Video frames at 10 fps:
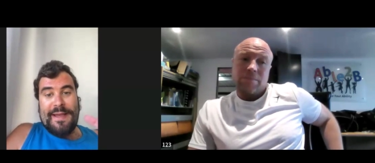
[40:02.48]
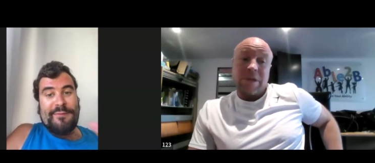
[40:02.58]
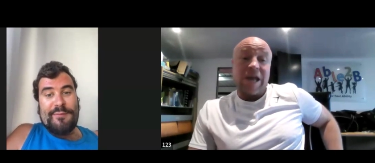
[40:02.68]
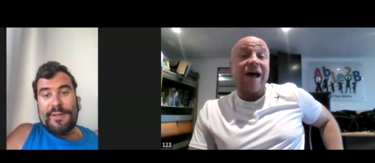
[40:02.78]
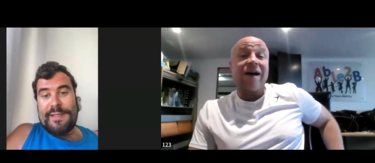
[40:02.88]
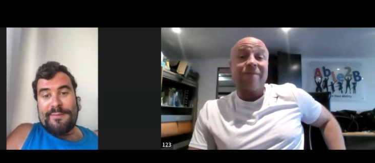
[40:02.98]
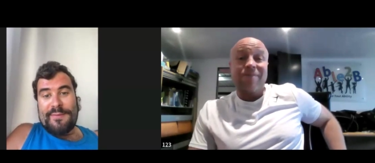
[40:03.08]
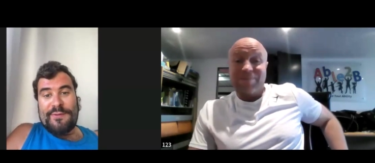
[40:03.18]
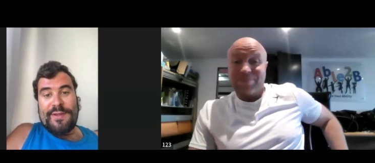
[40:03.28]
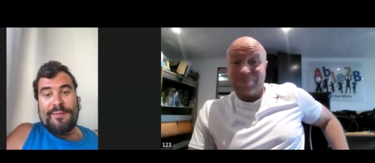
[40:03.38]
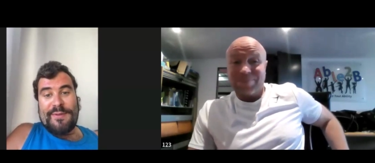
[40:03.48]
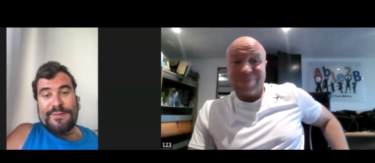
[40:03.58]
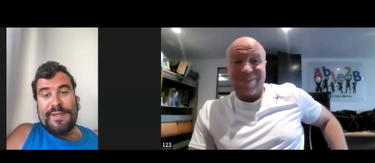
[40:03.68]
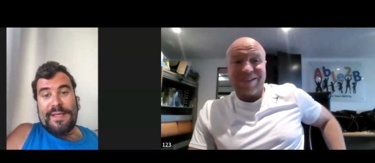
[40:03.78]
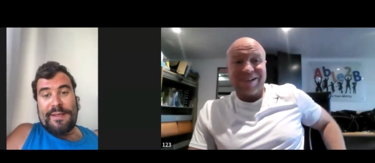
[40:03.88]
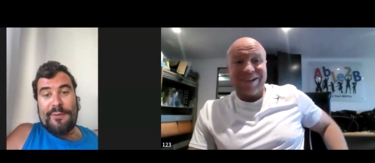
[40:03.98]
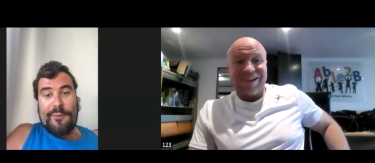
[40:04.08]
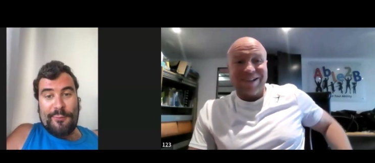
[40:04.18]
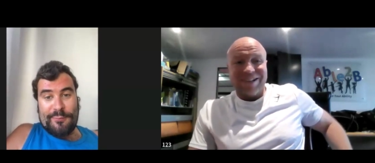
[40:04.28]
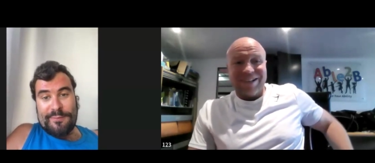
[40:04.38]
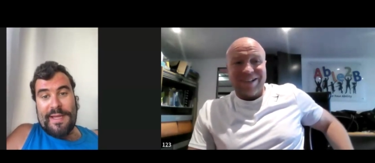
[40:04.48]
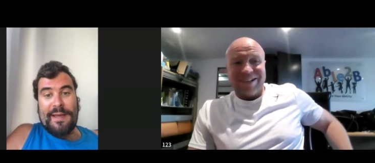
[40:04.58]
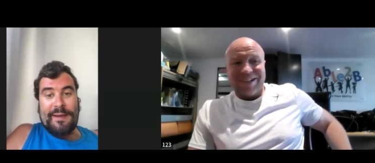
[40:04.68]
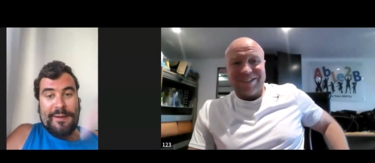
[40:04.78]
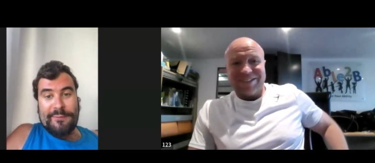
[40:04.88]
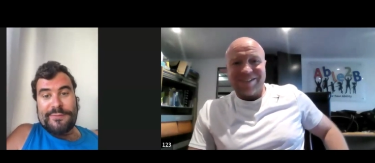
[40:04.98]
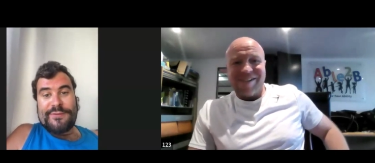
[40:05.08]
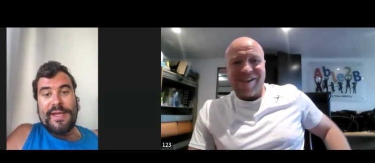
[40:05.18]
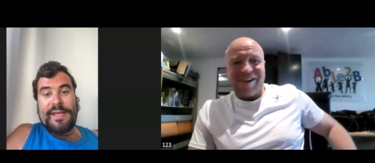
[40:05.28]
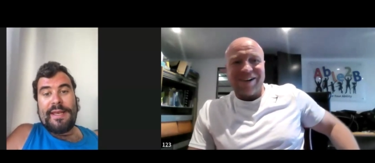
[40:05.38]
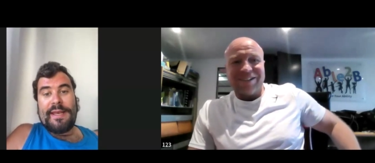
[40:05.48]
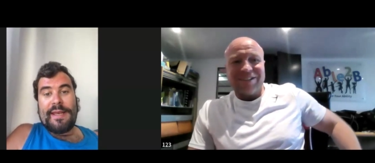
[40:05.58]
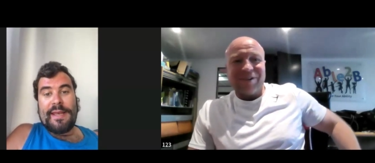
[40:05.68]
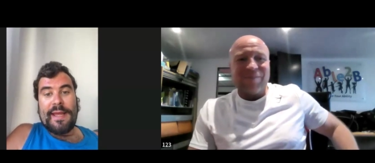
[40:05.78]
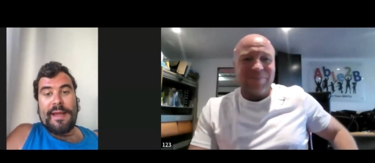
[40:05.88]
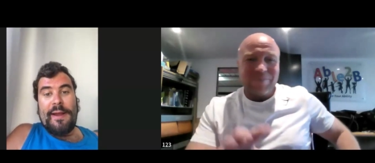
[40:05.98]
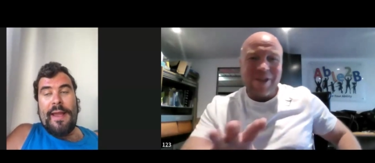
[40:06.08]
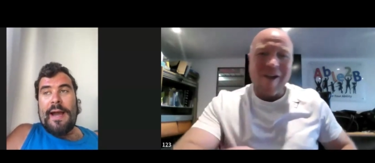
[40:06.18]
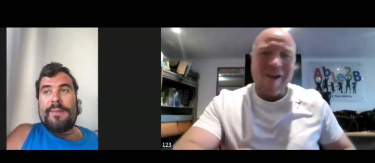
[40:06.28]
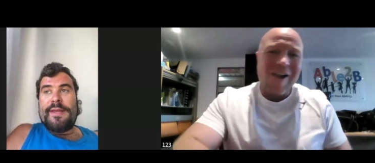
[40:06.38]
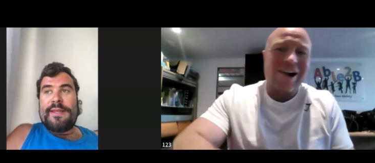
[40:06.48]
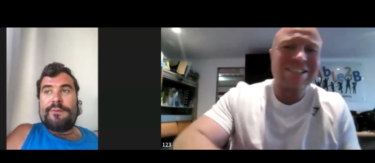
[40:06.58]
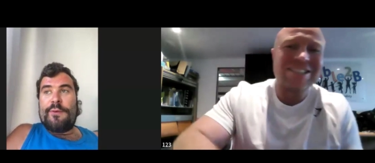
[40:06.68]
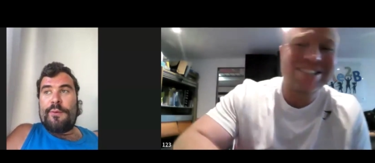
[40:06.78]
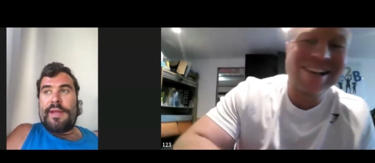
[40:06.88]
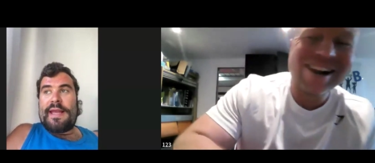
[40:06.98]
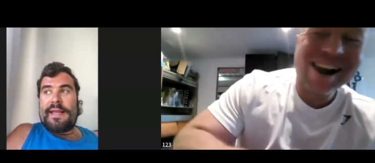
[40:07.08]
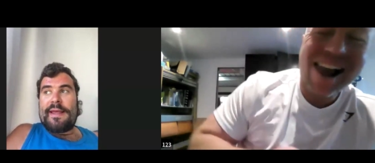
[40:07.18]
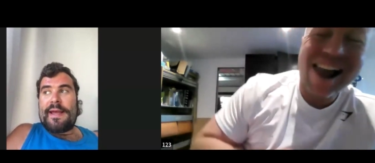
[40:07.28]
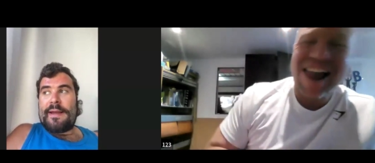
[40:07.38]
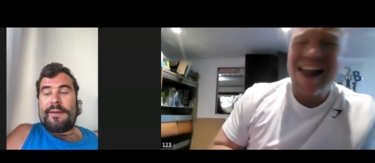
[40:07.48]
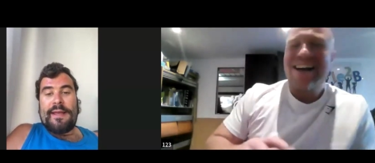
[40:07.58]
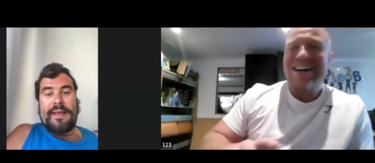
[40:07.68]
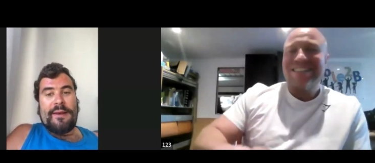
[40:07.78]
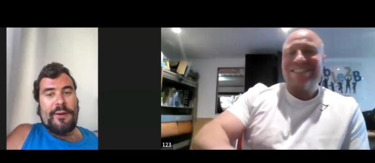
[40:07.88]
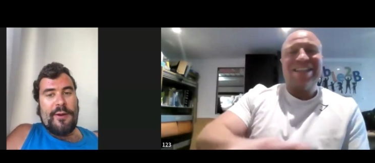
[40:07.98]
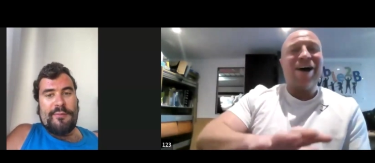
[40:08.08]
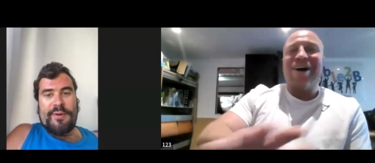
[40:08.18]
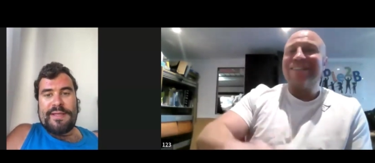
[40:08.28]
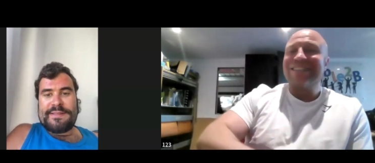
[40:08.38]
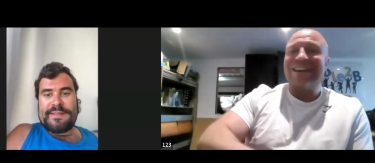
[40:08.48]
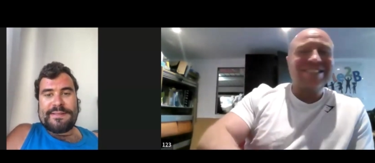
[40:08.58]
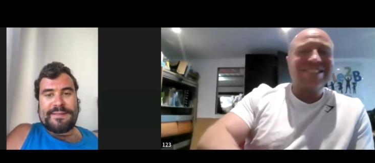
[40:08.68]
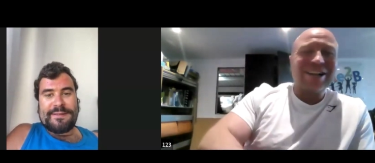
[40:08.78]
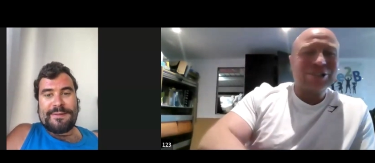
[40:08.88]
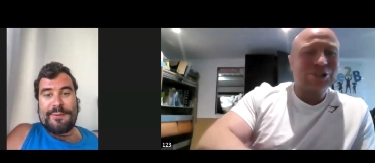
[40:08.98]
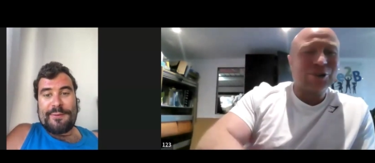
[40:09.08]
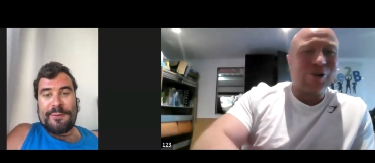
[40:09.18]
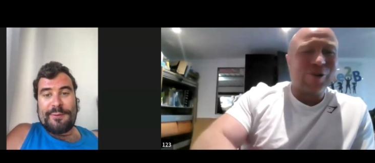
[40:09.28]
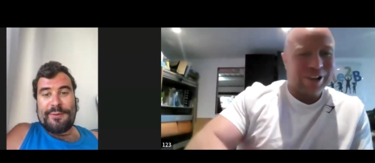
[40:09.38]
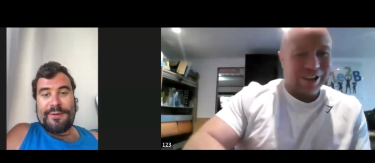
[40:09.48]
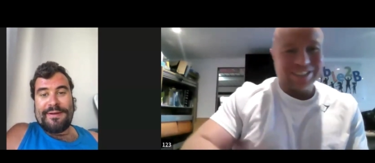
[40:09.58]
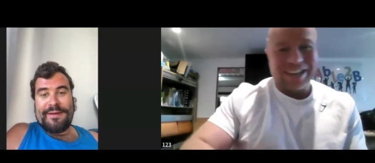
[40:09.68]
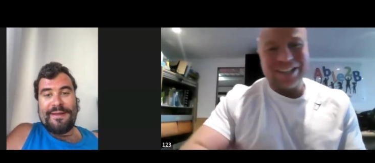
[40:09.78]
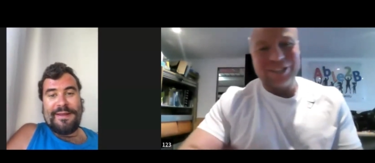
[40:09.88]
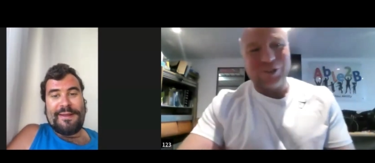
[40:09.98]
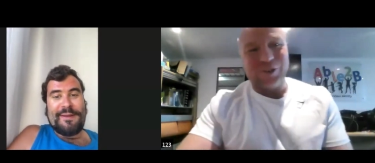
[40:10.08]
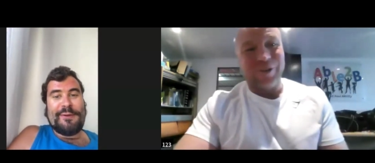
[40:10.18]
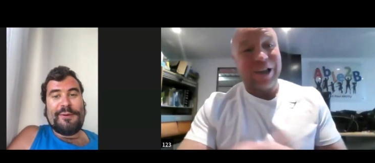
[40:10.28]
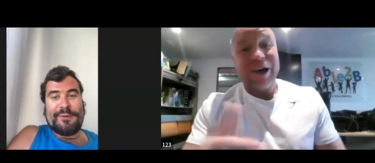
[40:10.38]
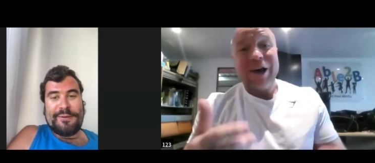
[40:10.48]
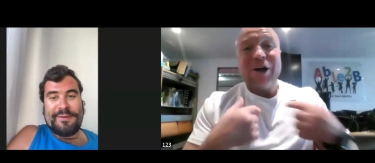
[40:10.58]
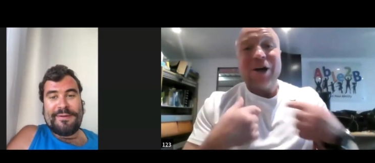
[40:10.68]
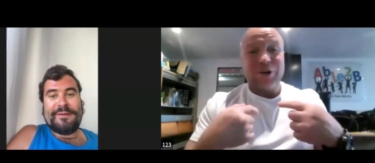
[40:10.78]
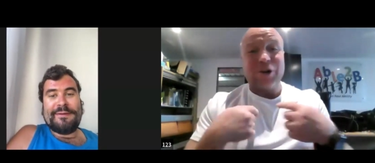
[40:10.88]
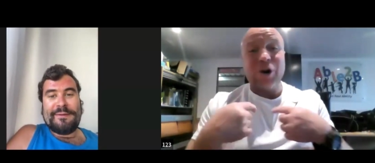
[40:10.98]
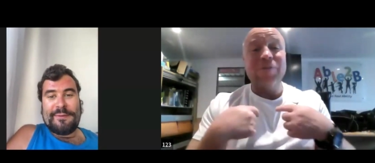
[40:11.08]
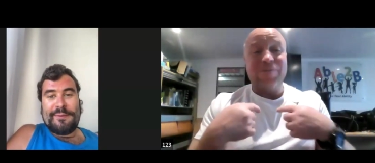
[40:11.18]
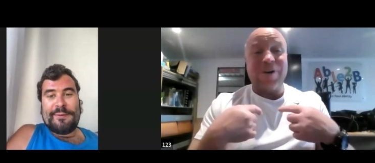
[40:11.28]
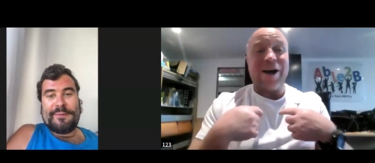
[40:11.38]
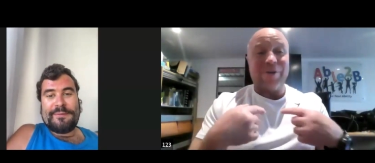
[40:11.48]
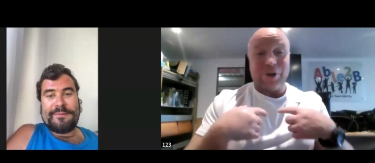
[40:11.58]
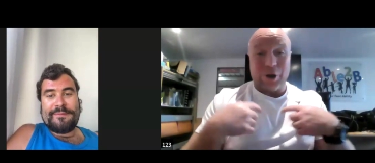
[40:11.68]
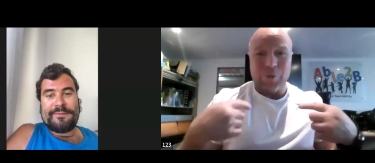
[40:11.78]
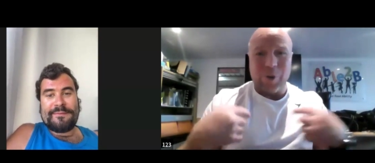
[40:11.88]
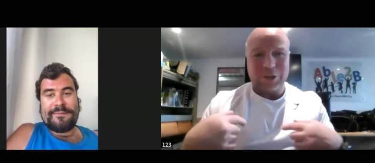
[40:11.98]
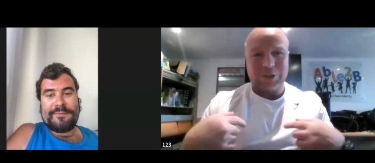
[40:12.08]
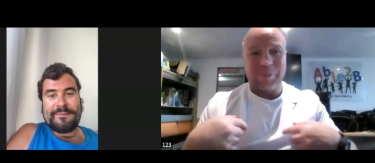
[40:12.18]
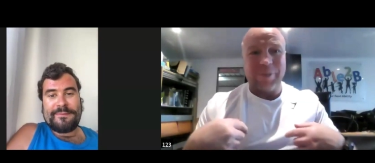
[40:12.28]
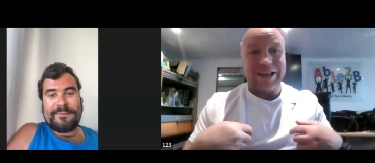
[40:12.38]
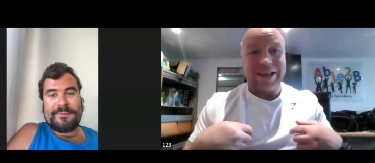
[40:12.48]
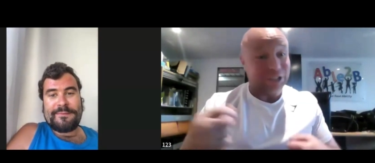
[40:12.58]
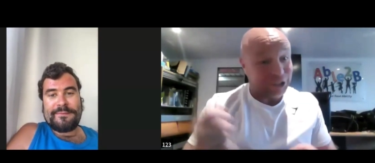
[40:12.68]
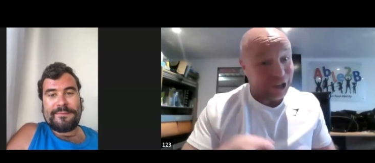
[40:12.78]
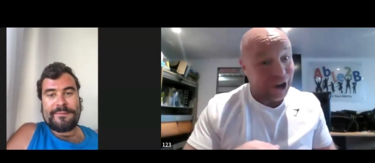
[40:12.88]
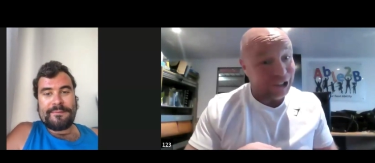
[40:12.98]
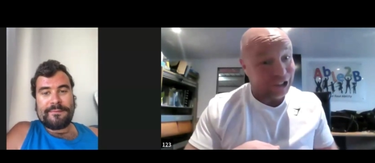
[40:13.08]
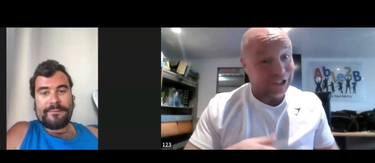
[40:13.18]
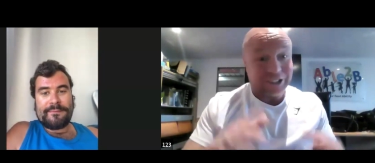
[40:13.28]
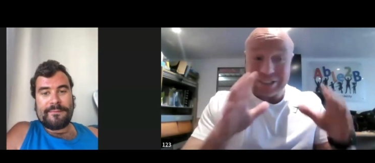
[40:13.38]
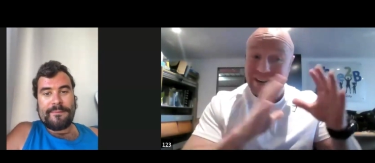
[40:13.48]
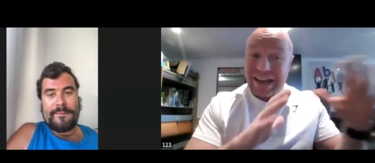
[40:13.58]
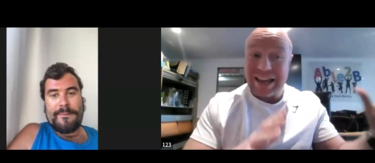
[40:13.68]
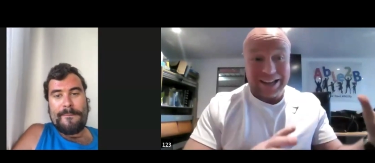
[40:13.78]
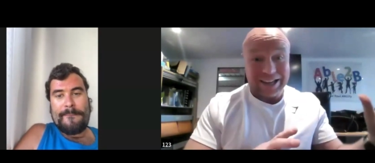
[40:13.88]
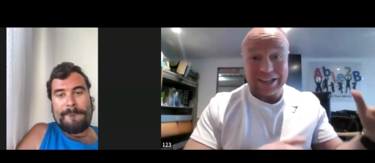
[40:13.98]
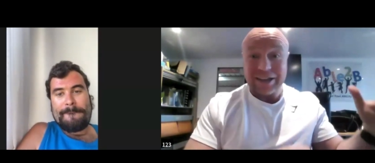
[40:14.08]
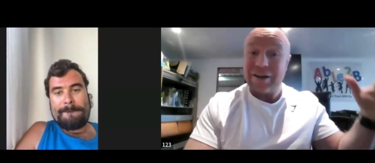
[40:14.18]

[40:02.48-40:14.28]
Speaker 1: everybody yeah in between or hanging out and training in there. I mean, you don't get that in a lot. No, I'll,
Speaker 2: will tell you a story. I'll tell you a story. The co-founder who works for me is a surgeon. She's a lady